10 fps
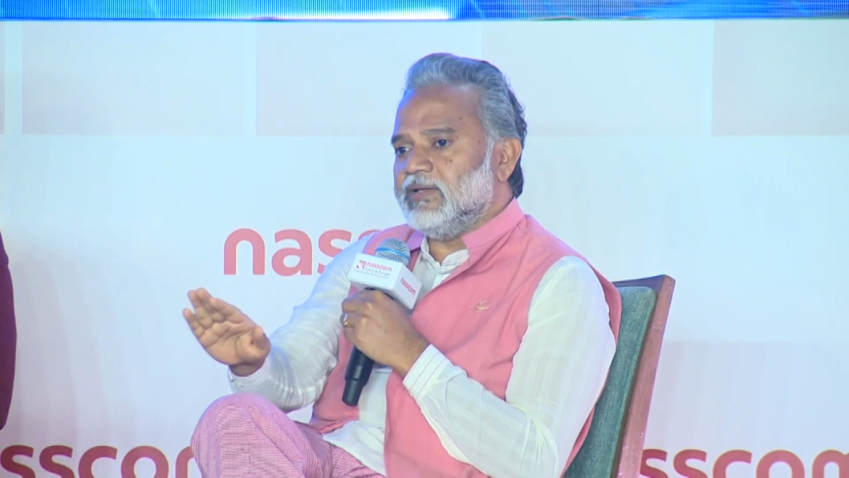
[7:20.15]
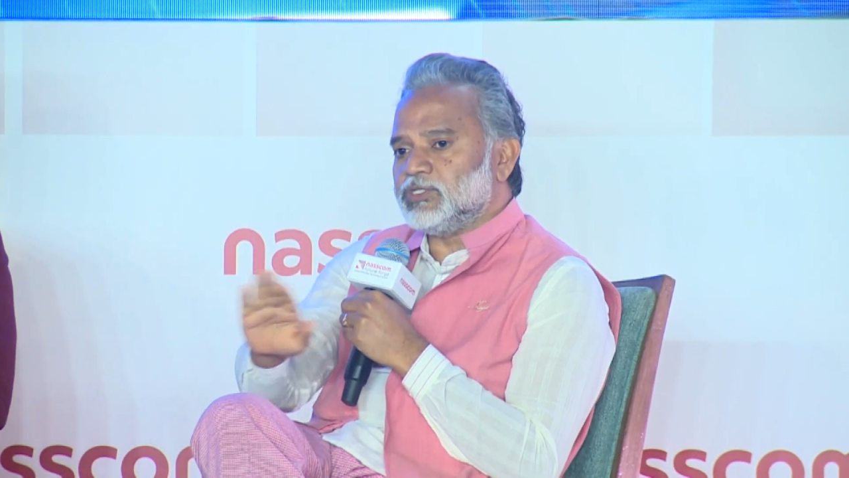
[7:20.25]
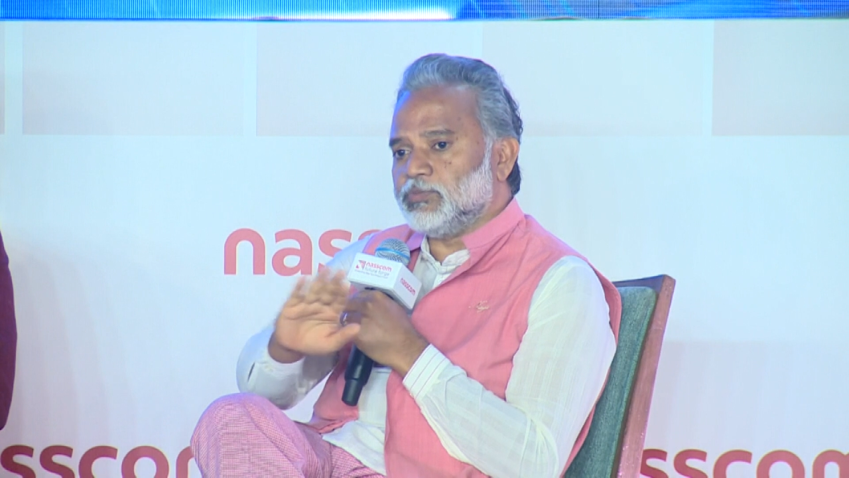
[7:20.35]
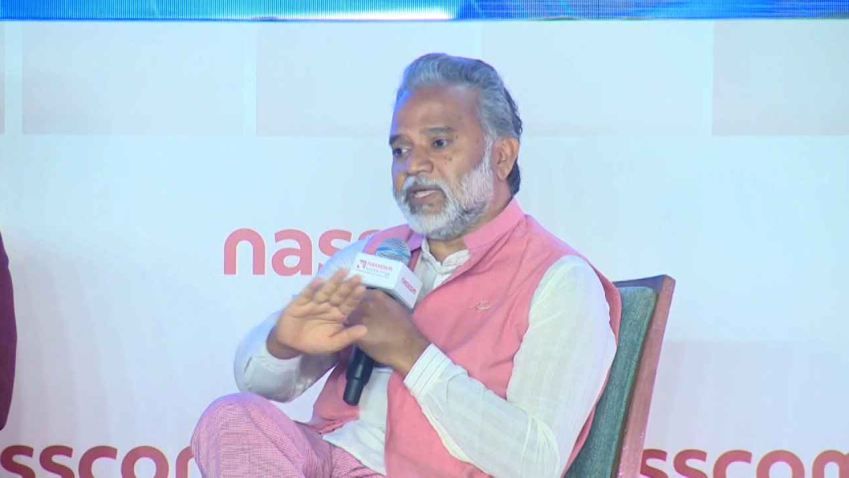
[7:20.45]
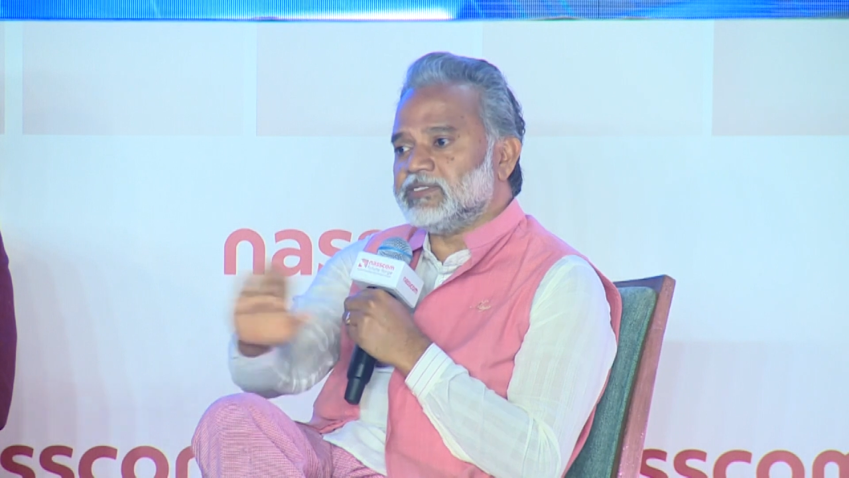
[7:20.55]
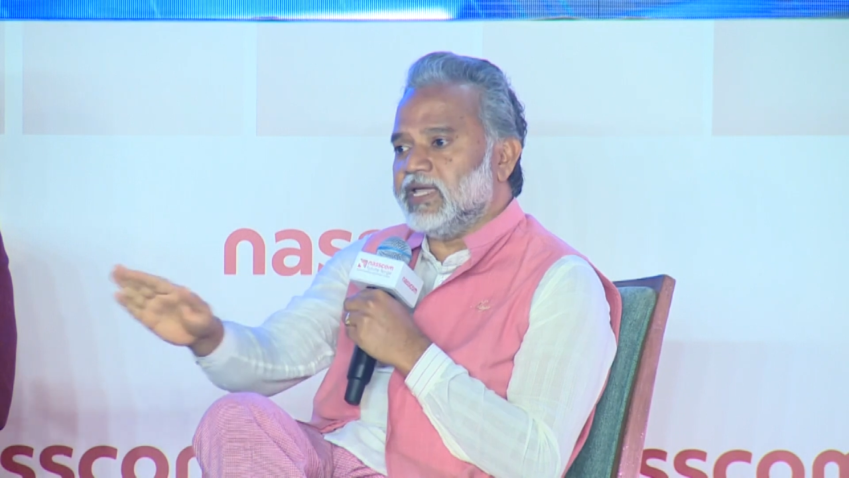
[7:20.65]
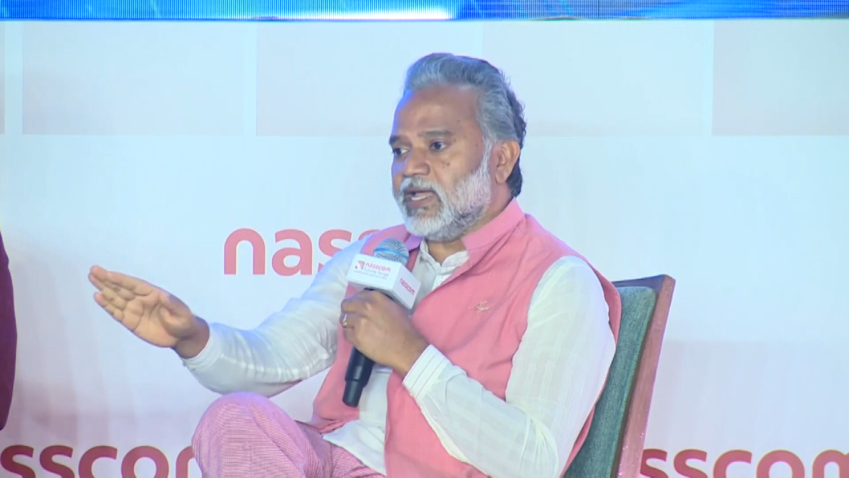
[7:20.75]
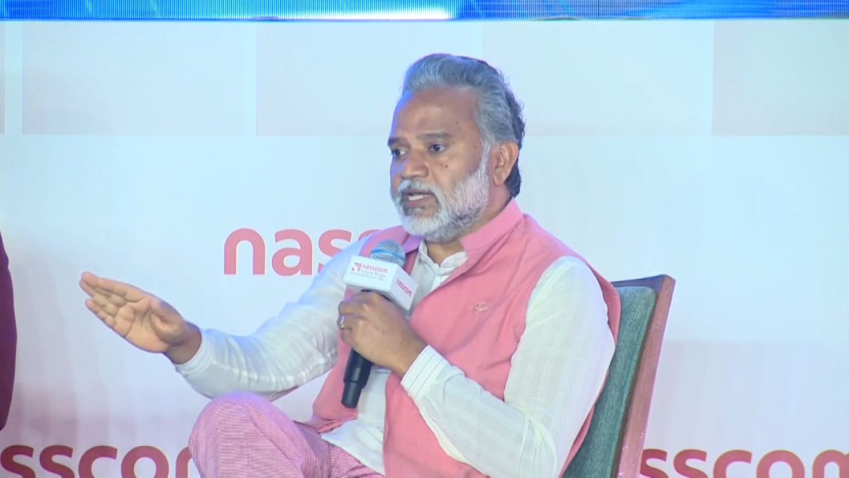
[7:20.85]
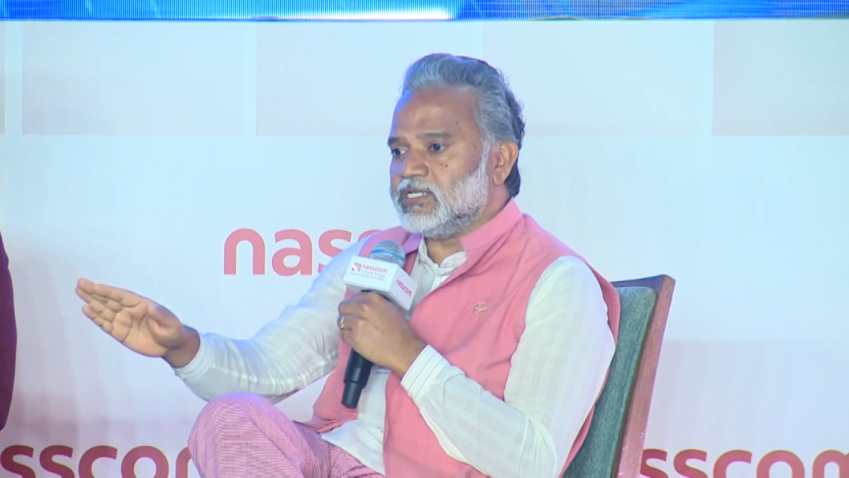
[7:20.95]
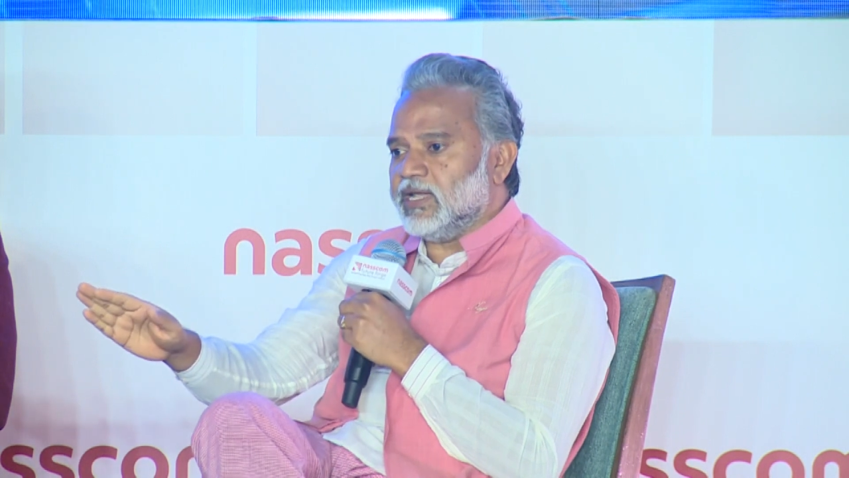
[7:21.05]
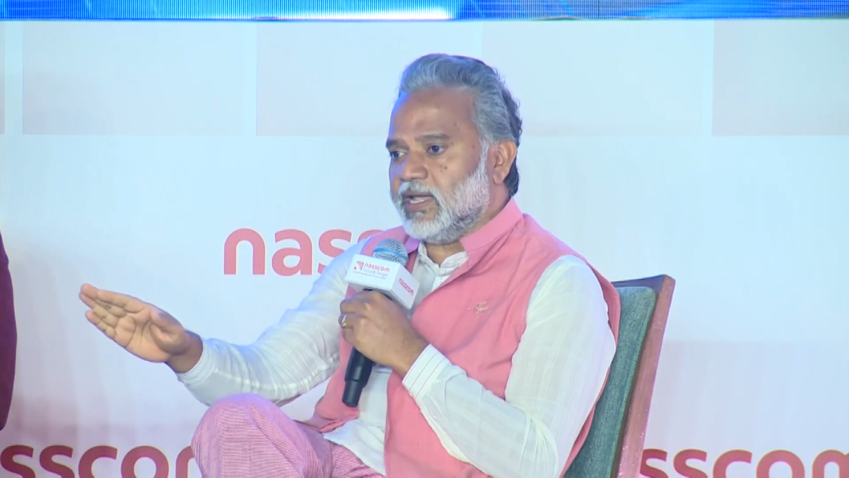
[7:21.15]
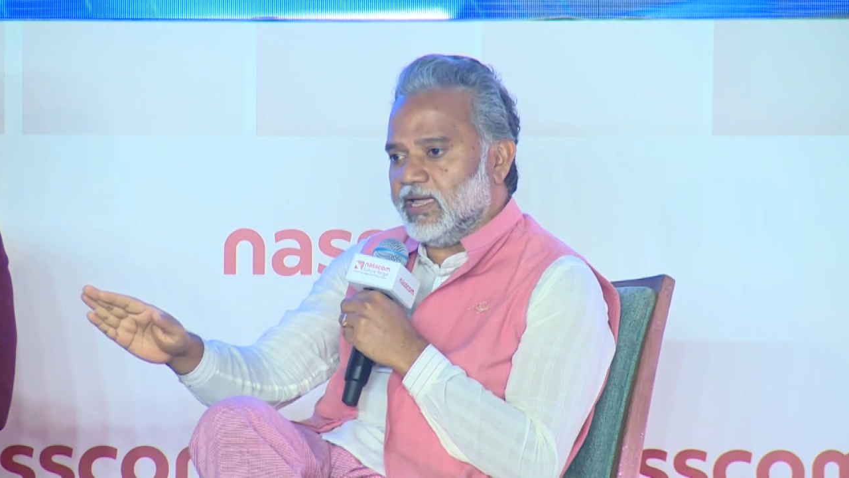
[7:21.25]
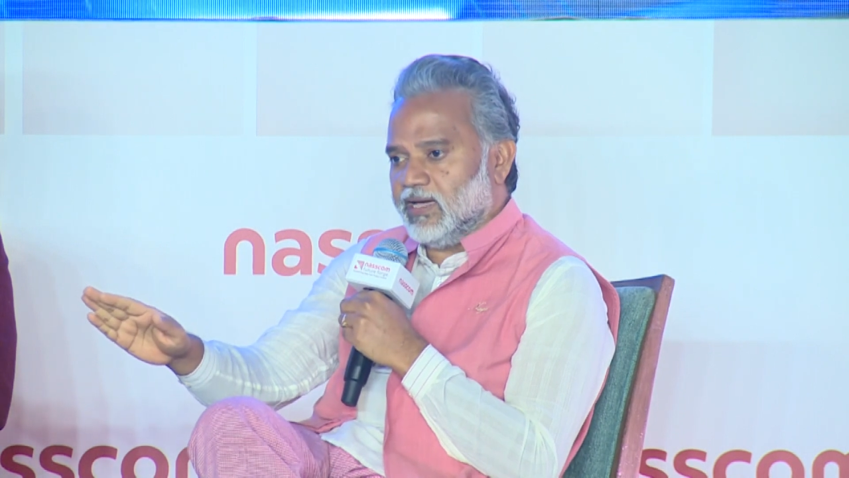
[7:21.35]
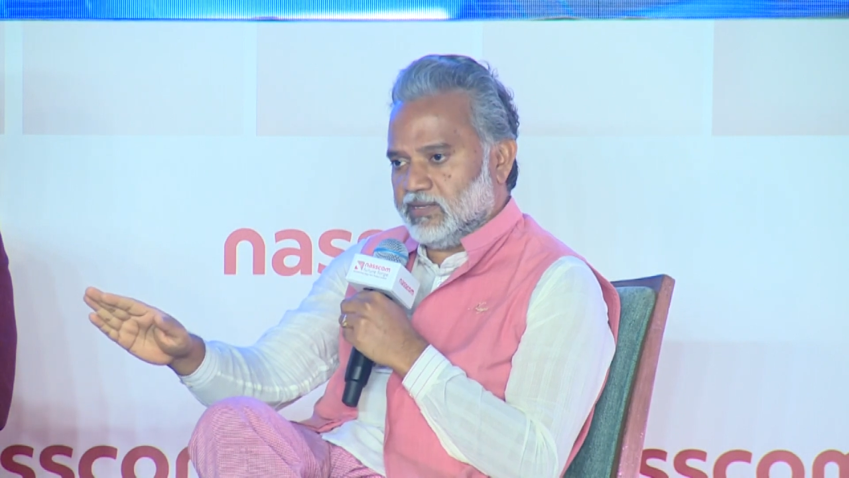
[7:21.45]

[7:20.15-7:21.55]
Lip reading: speaks English in India.